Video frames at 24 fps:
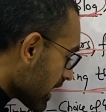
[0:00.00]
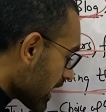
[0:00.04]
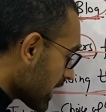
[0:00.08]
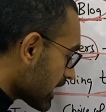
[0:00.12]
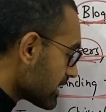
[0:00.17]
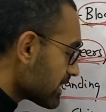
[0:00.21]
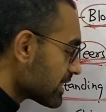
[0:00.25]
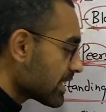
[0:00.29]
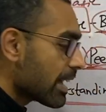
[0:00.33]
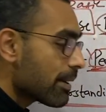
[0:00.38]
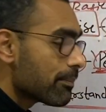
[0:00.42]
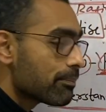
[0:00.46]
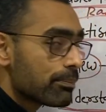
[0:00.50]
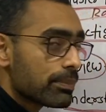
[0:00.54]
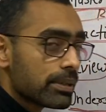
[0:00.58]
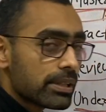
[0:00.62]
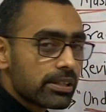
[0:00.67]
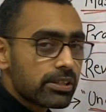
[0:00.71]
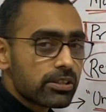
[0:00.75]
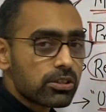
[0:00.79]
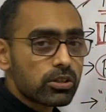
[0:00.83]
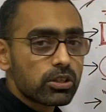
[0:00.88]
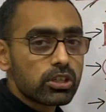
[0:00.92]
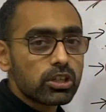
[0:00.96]

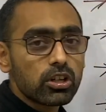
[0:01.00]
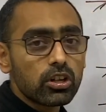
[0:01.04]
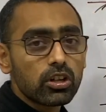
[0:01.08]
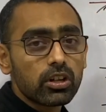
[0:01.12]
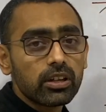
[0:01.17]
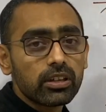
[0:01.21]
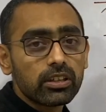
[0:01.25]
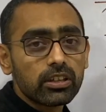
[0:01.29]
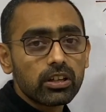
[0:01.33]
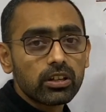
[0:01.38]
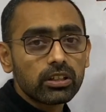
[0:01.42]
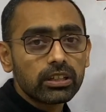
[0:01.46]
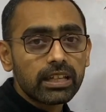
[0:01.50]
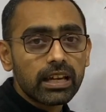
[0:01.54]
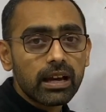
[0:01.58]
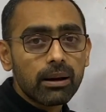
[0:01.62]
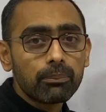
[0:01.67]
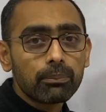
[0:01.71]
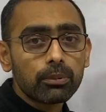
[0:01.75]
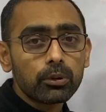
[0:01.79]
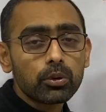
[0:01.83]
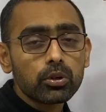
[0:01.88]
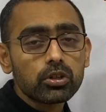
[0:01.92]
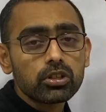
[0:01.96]
examples. So
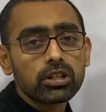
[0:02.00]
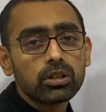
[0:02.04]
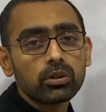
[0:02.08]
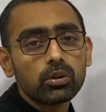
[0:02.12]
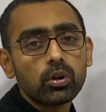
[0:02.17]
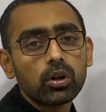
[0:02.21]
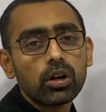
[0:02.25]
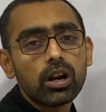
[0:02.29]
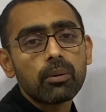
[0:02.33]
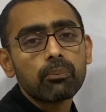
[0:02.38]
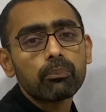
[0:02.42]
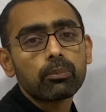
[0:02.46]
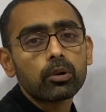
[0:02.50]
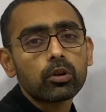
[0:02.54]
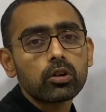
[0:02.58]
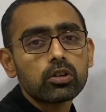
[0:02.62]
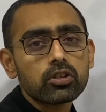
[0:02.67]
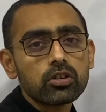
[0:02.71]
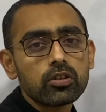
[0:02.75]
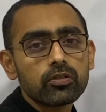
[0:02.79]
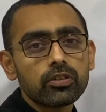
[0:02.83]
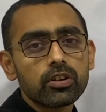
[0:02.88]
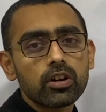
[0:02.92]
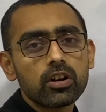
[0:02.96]
the whole
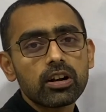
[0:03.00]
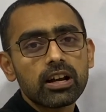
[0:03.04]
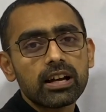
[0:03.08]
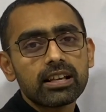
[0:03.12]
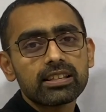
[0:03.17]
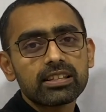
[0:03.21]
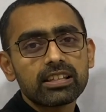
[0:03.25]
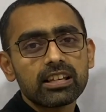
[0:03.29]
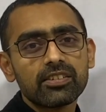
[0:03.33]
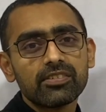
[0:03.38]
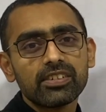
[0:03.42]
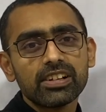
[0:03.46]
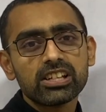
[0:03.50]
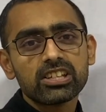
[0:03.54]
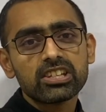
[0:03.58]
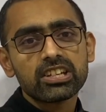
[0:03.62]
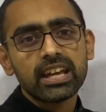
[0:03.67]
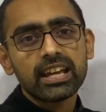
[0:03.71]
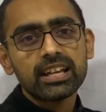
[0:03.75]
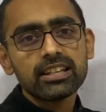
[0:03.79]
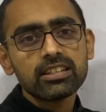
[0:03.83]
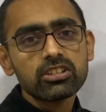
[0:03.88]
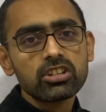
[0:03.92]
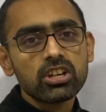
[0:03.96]
approach of your answer will
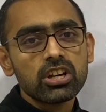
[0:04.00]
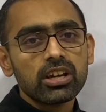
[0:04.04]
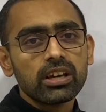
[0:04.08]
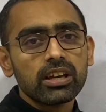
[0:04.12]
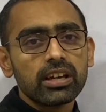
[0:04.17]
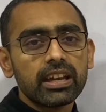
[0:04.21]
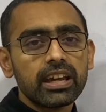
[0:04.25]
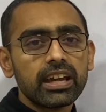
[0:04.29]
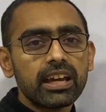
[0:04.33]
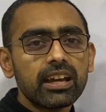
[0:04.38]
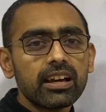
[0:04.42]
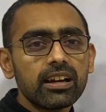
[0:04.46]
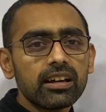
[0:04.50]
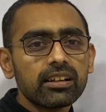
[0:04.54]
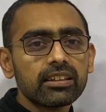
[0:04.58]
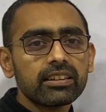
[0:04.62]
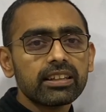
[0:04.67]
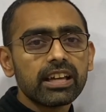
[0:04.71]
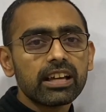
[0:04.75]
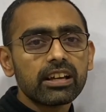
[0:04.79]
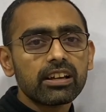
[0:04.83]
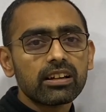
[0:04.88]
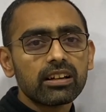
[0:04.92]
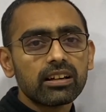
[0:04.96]
change. Here
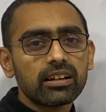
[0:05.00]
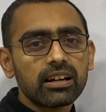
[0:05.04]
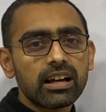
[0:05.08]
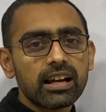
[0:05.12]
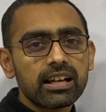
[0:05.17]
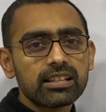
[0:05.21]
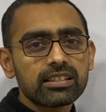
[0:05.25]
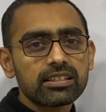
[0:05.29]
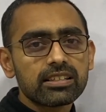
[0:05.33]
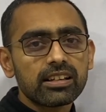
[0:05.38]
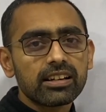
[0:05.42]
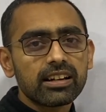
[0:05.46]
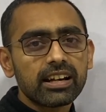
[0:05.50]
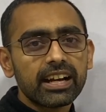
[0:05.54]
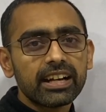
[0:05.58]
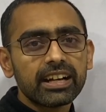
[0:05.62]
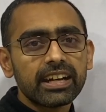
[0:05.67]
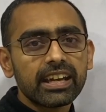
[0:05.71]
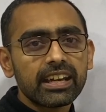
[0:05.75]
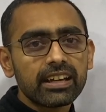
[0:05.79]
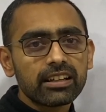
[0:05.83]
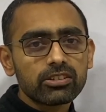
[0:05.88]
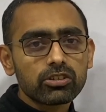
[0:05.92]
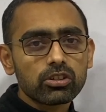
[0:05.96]
the answer
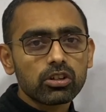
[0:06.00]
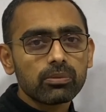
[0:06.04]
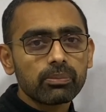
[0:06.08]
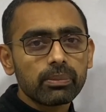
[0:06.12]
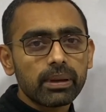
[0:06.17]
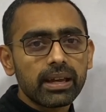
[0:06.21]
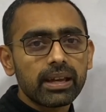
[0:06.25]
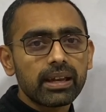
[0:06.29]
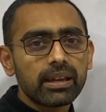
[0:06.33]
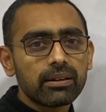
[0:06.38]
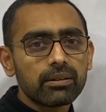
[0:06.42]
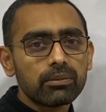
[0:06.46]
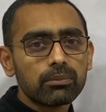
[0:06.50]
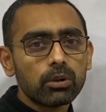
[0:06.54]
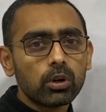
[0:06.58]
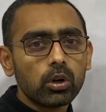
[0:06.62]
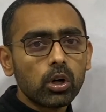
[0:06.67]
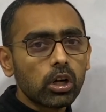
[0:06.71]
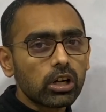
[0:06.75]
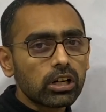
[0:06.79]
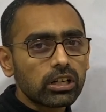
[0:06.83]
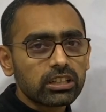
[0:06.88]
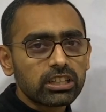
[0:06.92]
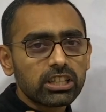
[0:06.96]
writing should be
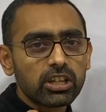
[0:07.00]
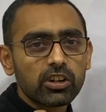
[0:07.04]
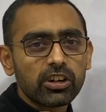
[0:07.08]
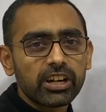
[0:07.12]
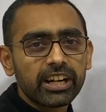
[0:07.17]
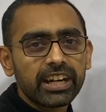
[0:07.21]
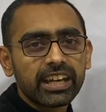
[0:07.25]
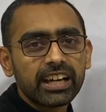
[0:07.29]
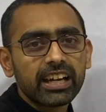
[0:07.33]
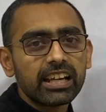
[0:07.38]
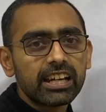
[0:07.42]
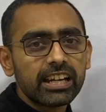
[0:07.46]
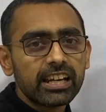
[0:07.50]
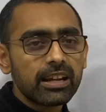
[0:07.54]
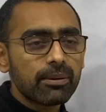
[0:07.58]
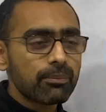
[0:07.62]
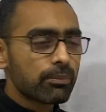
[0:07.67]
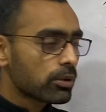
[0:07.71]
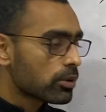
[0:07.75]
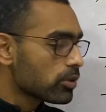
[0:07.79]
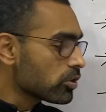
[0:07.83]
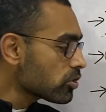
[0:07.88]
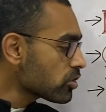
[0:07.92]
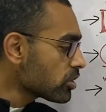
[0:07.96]
more theoretical in
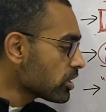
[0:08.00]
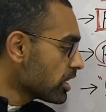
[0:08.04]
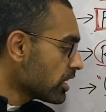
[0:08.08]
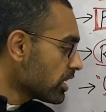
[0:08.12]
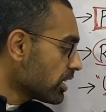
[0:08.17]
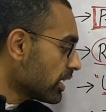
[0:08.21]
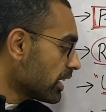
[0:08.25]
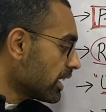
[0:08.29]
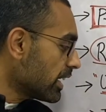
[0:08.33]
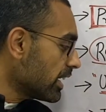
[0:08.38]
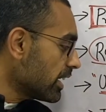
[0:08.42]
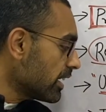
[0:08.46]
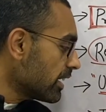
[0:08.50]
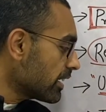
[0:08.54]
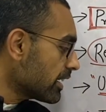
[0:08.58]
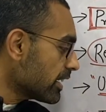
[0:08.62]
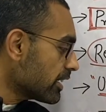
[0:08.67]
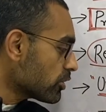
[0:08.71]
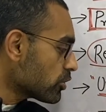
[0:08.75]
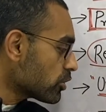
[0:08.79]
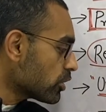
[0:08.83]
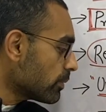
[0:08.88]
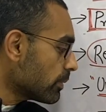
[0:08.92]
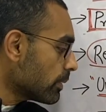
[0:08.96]
approach. Here
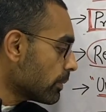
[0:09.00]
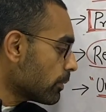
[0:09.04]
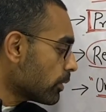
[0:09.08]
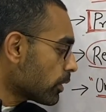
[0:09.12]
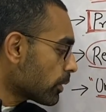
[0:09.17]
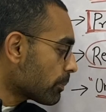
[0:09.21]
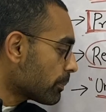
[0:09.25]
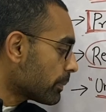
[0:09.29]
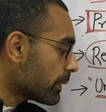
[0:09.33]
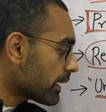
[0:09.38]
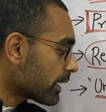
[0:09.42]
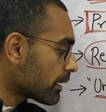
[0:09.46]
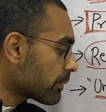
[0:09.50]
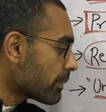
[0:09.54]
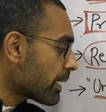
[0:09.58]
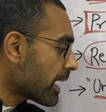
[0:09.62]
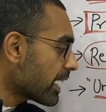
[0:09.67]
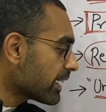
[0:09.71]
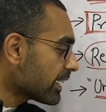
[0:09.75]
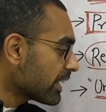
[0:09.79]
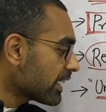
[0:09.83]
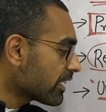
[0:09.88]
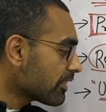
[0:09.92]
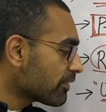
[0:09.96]
it should be more
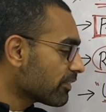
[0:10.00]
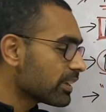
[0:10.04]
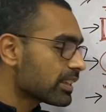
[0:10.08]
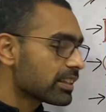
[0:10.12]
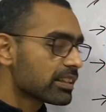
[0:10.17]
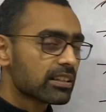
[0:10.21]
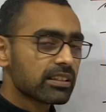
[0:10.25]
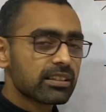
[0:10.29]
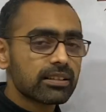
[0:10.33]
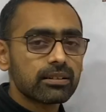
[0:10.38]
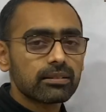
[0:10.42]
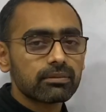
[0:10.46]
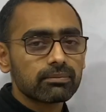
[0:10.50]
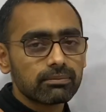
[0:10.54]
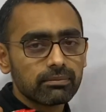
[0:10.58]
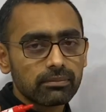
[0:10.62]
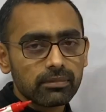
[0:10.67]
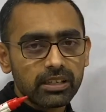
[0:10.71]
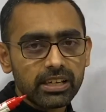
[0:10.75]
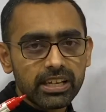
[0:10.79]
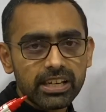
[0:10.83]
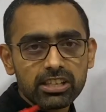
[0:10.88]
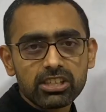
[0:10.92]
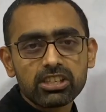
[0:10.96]
pragmatic with
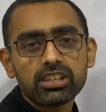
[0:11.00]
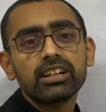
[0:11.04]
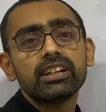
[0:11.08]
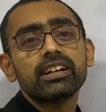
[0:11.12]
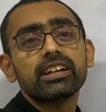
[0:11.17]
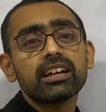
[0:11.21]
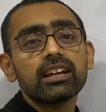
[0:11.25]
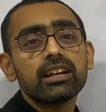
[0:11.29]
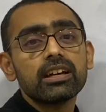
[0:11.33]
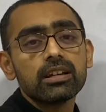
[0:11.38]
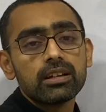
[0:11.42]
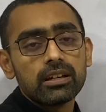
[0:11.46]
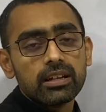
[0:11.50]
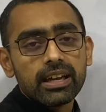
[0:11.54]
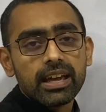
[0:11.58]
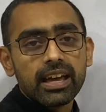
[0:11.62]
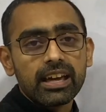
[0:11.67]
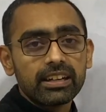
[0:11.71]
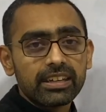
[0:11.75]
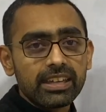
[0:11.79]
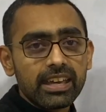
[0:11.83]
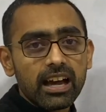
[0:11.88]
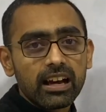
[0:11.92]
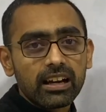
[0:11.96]
recent,
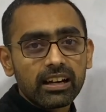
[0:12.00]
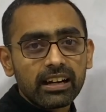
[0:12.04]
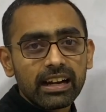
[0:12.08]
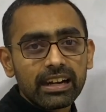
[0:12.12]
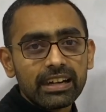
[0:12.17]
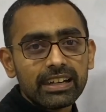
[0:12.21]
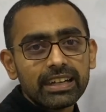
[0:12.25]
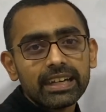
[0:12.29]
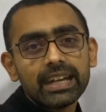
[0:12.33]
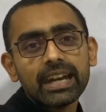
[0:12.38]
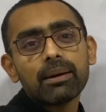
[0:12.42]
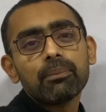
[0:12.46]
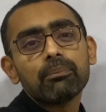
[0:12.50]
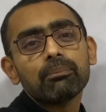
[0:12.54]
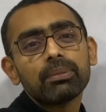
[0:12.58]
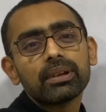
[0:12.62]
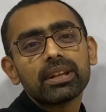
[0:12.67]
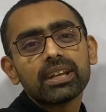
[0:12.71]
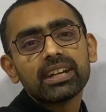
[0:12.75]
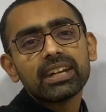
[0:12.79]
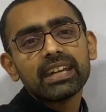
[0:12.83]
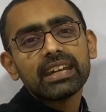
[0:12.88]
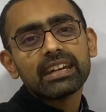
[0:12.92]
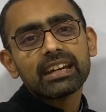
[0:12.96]
and
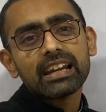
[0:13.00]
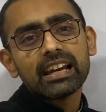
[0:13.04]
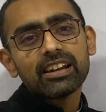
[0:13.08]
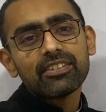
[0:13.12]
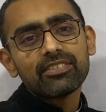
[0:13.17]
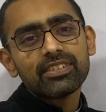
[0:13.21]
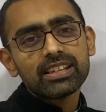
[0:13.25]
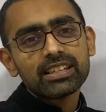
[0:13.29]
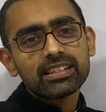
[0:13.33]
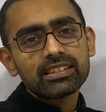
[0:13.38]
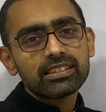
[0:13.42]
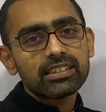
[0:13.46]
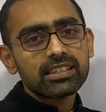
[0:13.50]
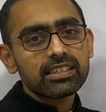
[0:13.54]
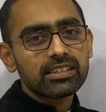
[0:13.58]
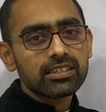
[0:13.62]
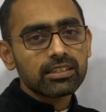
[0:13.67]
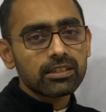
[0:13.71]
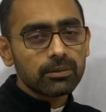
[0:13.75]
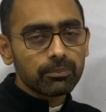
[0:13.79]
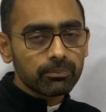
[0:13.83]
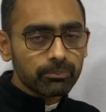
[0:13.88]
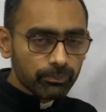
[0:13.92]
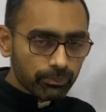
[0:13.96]
contemporary relevance
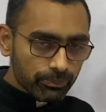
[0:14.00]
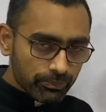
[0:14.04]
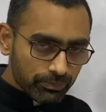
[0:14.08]
is